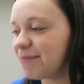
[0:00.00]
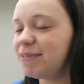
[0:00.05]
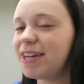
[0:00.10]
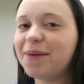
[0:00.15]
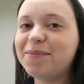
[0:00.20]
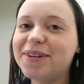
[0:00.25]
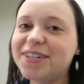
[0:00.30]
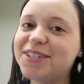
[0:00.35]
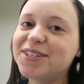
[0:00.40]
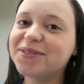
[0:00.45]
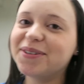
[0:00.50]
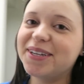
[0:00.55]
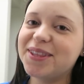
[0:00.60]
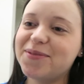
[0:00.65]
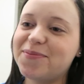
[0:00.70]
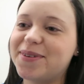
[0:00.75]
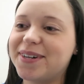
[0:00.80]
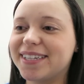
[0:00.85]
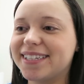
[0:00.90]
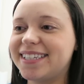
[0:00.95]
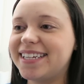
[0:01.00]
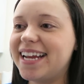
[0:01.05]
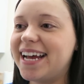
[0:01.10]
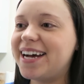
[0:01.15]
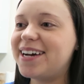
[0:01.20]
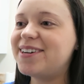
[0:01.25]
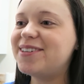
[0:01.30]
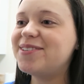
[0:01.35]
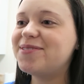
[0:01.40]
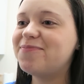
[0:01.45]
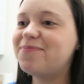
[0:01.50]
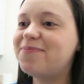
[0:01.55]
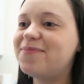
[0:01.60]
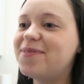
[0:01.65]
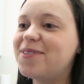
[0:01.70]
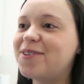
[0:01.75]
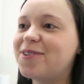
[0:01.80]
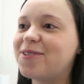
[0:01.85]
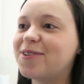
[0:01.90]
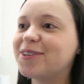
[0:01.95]
I'm tempted to read the books now.
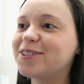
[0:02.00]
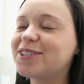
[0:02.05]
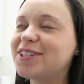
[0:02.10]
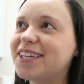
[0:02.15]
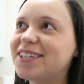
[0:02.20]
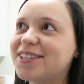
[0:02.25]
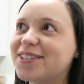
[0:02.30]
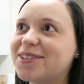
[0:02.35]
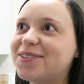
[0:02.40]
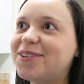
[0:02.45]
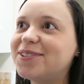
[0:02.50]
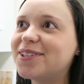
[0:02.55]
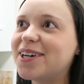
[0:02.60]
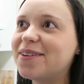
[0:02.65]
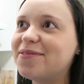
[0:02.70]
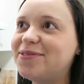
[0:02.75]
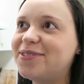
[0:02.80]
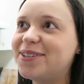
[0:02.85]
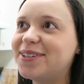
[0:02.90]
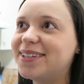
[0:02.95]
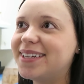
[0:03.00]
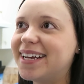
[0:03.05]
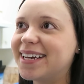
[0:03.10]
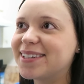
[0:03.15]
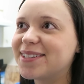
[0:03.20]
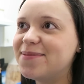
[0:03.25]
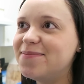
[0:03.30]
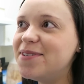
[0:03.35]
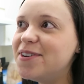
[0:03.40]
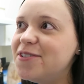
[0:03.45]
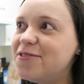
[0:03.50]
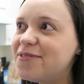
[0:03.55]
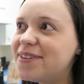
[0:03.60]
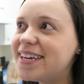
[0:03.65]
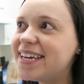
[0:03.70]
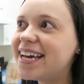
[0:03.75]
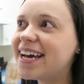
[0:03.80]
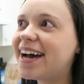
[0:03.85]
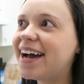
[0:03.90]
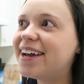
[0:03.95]
Or should I just hold off till the next
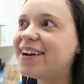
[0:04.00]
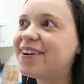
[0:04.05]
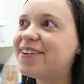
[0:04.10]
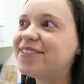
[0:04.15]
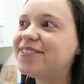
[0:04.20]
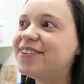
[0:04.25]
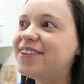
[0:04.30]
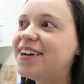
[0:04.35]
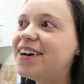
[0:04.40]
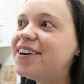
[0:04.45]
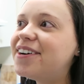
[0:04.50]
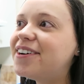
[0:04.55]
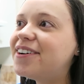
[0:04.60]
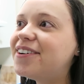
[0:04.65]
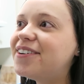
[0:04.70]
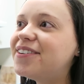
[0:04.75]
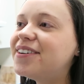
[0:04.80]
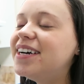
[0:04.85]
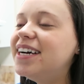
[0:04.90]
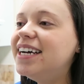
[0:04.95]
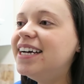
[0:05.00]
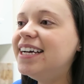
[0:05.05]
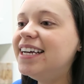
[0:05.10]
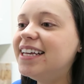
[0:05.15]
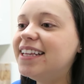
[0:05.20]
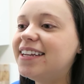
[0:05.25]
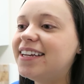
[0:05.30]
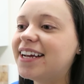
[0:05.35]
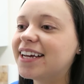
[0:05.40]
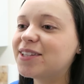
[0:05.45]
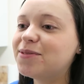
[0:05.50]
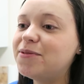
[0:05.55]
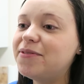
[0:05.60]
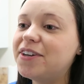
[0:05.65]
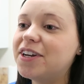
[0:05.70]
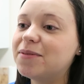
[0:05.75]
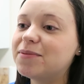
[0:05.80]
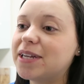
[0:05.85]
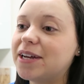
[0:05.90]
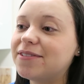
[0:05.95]
movie? I don't know. Next
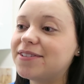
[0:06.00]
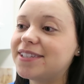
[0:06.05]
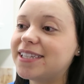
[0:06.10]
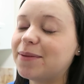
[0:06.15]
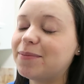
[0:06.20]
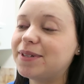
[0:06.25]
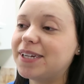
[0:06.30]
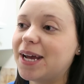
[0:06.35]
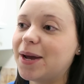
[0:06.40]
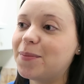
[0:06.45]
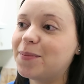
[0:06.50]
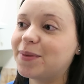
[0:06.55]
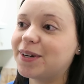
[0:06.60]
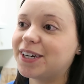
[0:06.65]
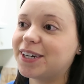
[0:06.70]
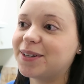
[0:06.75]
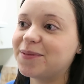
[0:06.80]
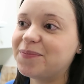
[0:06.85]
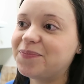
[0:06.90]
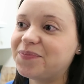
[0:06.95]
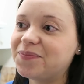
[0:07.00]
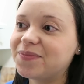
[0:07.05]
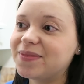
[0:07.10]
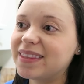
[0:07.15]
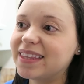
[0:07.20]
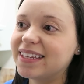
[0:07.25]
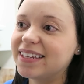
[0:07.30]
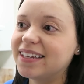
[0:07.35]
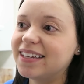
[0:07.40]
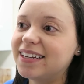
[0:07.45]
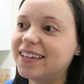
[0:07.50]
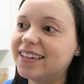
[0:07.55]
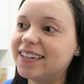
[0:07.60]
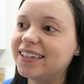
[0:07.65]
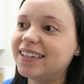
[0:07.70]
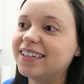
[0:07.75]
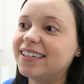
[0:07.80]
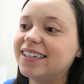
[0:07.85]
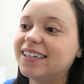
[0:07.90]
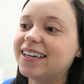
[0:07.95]
movie comes out in September.
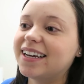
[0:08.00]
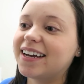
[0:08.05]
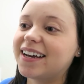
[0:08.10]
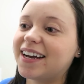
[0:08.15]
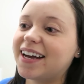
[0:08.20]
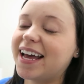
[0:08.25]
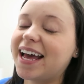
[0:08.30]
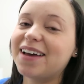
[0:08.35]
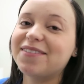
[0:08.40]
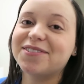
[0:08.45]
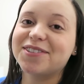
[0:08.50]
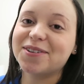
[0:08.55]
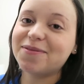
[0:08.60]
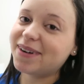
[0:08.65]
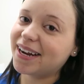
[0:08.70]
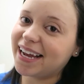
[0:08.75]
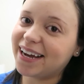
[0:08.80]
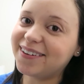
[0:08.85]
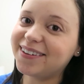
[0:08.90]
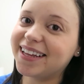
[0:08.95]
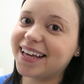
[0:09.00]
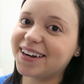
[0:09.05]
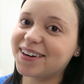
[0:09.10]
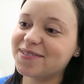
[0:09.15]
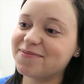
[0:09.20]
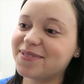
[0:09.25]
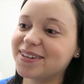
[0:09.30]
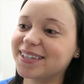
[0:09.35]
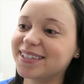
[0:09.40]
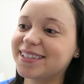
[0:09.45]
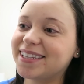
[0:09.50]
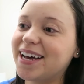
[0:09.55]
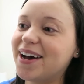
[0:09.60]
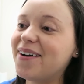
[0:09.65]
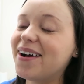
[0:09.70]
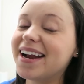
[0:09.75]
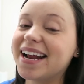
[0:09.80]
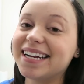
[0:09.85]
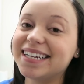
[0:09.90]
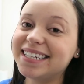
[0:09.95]
I have so many Outlander books
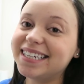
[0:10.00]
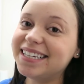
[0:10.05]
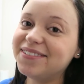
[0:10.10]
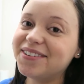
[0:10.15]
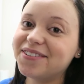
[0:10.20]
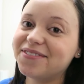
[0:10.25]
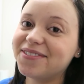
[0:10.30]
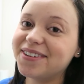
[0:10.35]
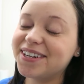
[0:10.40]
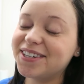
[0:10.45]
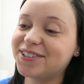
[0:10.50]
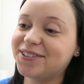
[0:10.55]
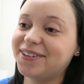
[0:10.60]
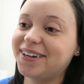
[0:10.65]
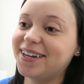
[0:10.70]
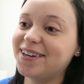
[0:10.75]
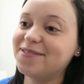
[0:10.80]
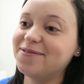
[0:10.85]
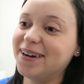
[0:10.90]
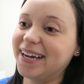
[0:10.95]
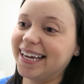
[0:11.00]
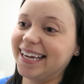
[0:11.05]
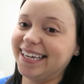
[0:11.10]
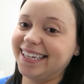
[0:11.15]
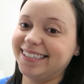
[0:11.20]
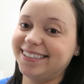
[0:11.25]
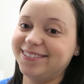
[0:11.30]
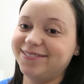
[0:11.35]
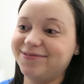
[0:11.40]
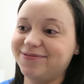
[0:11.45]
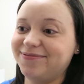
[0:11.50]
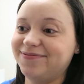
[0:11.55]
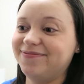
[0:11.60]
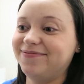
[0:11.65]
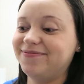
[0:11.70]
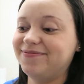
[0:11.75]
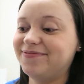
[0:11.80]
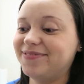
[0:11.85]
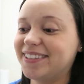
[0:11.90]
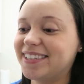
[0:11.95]
though, and I didn't even finish reading Wicked.
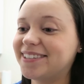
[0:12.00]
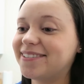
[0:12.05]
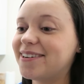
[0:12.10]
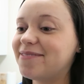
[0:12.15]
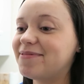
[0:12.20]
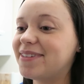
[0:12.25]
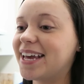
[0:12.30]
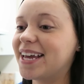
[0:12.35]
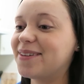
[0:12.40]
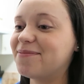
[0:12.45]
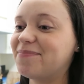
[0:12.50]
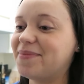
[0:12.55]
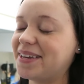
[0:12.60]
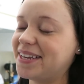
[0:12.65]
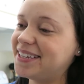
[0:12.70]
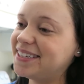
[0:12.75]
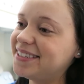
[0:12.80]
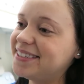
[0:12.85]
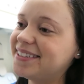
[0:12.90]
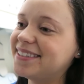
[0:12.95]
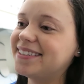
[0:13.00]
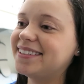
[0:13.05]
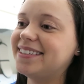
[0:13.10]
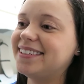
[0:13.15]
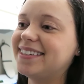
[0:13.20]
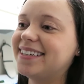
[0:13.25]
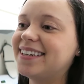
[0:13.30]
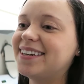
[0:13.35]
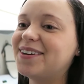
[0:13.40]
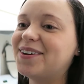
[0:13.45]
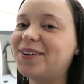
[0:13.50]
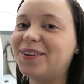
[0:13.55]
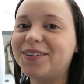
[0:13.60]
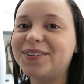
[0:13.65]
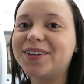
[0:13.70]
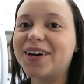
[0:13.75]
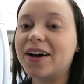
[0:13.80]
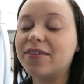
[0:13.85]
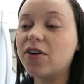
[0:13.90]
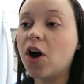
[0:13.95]
So I'm like, Bales, you can
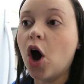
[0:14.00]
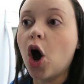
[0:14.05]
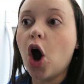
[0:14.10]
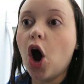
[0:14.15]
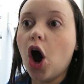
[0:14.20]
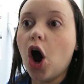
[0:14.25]
hold off.